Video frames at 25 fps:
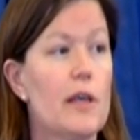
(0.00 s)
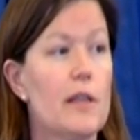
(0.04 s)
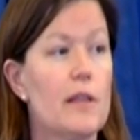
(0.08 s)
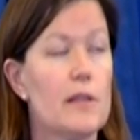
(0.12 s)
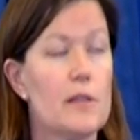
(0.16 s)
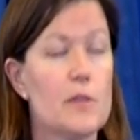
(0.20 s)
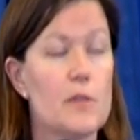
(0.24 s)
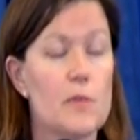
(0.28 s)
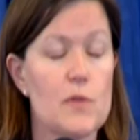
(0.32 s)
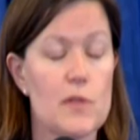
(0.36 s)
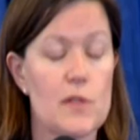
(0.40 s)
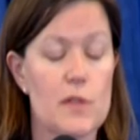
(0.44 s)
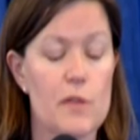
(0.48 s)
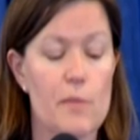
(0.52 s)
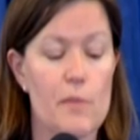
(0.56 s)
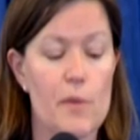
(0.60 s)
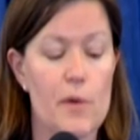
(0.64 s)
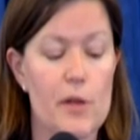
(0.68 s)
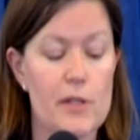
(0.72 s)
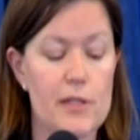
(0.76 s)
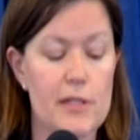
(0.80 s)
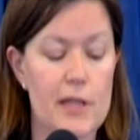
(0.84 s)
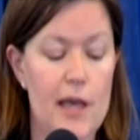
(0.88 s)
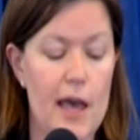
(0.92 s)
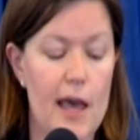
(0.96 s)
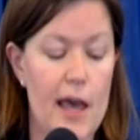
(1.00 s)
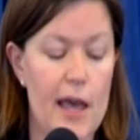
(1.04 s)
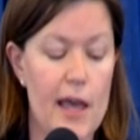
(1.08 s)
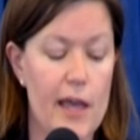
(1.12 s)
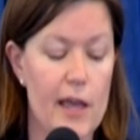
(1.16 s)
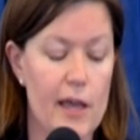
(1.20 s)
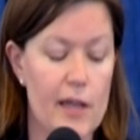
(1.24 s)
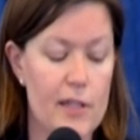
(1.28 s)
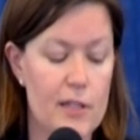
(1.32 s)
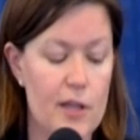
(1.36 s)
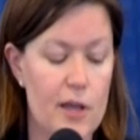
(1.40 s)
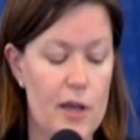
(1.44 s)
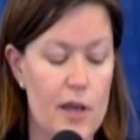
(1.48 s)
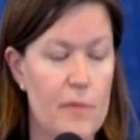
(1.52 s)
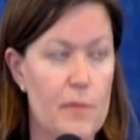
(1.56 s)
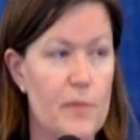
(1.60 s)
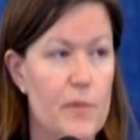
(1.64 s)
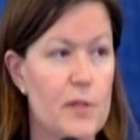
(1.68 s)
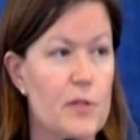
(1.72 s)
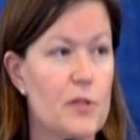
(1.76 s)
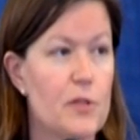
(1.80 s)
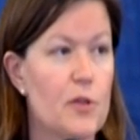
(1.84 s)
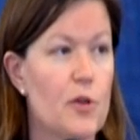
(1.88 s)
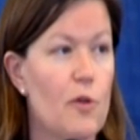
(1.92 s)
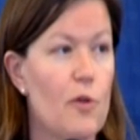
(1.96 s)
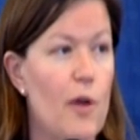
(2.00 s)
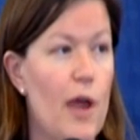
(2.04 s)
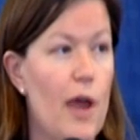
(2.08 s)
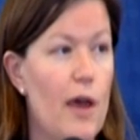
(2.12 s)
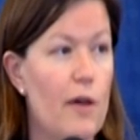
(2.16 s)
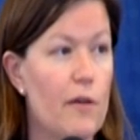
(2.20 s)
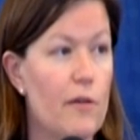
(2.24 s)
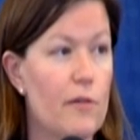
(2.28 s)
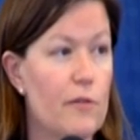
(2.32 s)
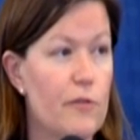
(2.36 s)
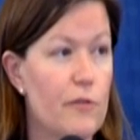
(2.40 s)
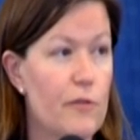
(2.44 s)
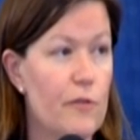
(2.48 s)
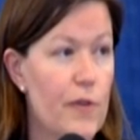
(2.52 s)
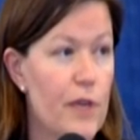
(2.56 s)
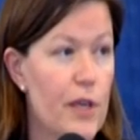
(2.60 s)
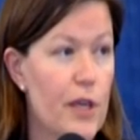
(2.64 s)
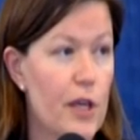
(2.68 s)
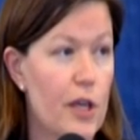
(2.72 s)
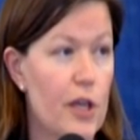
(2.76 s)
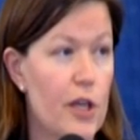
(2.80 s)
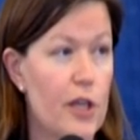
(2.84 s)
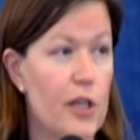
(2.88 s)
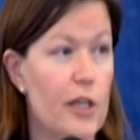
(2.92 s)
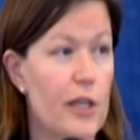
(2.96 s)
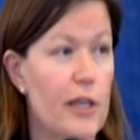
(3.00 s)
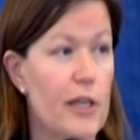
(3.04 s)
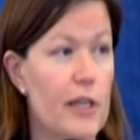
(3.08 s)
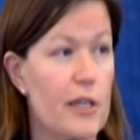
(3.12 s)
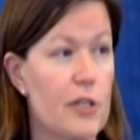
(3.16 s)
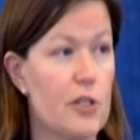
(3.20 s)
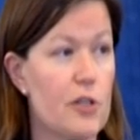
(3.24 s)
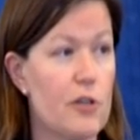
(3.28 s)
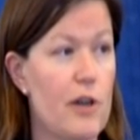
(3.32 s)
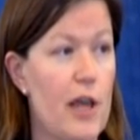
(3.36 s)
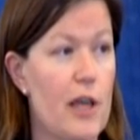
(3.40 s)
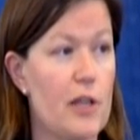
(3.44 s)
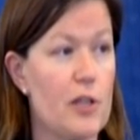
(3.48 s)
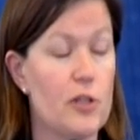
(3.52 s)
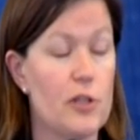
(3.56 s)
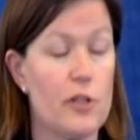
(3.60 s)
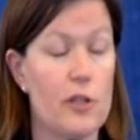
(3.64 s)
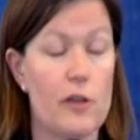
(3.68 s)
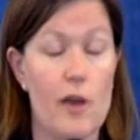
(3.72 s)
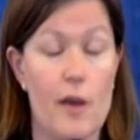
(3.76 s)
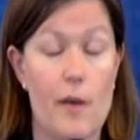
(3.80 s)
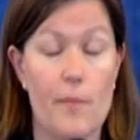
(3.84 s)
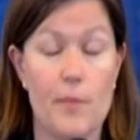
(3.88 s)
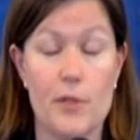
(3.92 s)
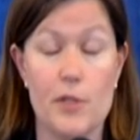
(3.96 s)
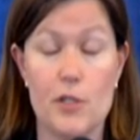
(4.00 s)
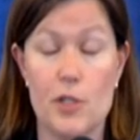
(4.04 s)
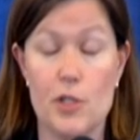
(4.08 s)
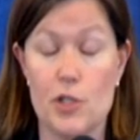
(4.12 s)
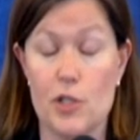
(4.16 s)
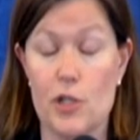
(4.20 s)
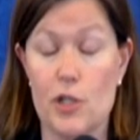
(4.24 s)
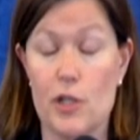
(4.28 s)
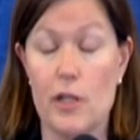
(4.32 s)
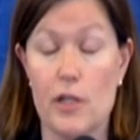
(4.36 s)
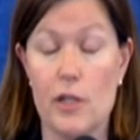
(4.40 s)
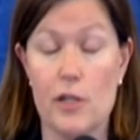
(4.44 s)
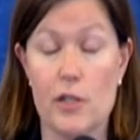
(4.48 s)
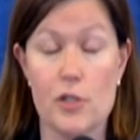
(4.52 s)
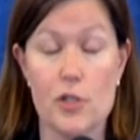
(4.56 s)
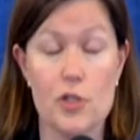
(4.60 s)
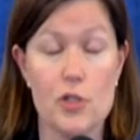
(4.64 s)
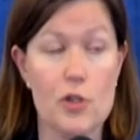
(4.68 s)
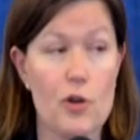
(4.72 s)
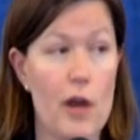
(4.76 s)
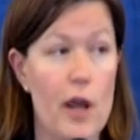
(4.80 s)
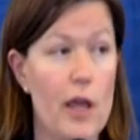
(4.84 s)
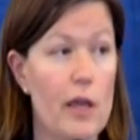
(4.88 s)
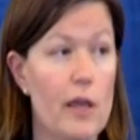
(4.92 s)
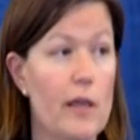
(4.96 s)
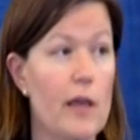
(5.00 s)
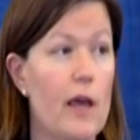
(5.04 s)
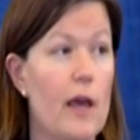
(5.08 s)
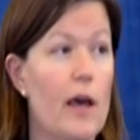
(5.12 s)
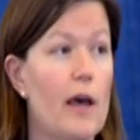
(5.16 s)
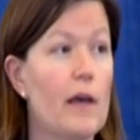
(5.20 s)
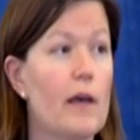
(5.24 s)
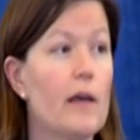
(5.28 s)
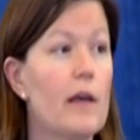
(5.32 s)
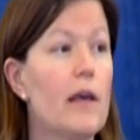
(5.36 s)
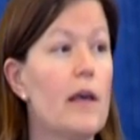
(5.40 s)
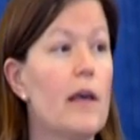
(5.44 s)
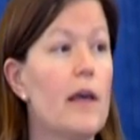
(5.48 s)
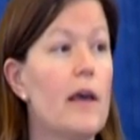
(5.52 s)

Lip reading: This was the Multi-Autonomous Ground Vehicle International Competition in Australia,